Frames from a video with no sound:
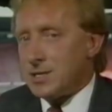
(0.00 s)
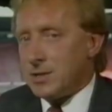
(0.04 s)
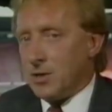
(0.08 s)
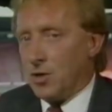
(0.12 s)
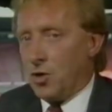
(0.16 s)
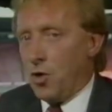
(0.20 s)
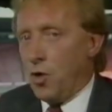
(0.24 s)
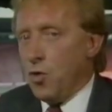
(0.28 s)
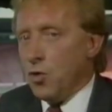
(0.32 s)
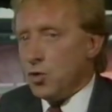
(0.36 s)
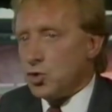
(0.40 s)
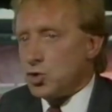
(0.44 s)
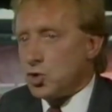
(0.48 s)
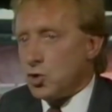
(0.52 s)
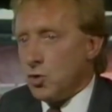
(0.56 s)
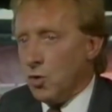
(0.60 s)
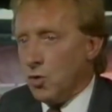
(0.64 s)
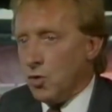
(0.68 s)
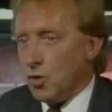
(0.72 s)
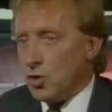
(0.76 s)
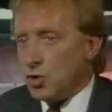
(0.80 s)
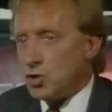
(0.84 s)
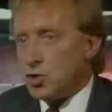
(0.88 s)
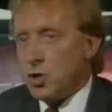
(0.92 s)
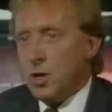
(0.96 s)
goal
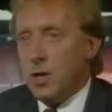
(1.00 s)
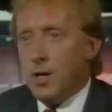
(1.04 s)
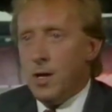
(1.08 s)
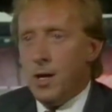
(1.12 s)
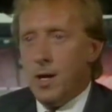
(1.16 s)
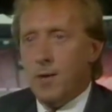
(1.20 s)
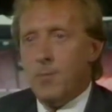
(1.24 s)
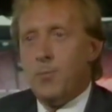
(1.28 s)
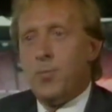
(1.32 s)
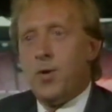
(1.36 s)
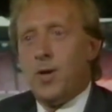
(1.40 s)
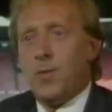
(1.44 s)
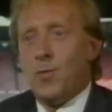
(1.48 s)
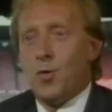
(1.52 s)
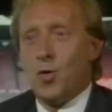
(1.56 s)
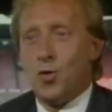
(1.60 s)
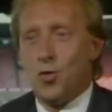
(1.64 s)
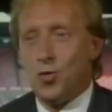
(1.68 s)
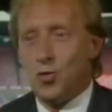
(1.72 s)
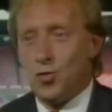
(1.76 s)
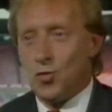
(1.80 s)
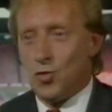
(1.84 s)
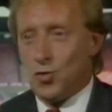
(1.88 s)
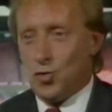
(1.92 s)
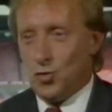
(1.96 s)
scorers, and people
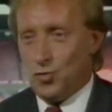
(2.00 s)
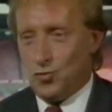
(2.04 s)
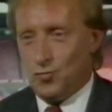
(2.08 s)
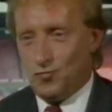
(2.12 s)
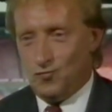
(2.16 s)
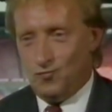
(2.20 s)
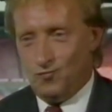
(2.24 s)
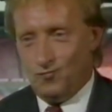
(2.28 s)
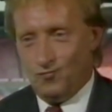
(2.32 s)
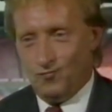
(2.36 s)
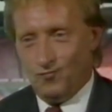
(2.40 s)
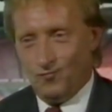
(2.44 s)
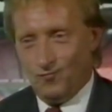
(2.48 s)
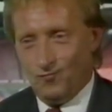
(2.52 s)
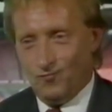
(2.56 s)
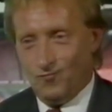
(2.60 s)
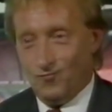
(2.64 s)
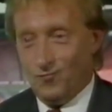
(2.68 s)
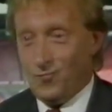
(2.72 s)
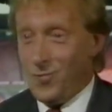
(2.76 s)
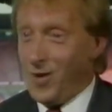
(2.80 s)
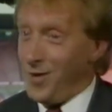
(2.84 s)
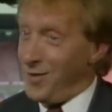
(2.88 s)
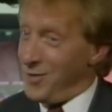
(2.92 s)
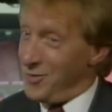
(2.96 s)
who could...
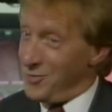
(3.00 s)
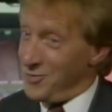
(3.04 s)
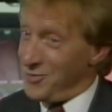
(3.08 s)
A little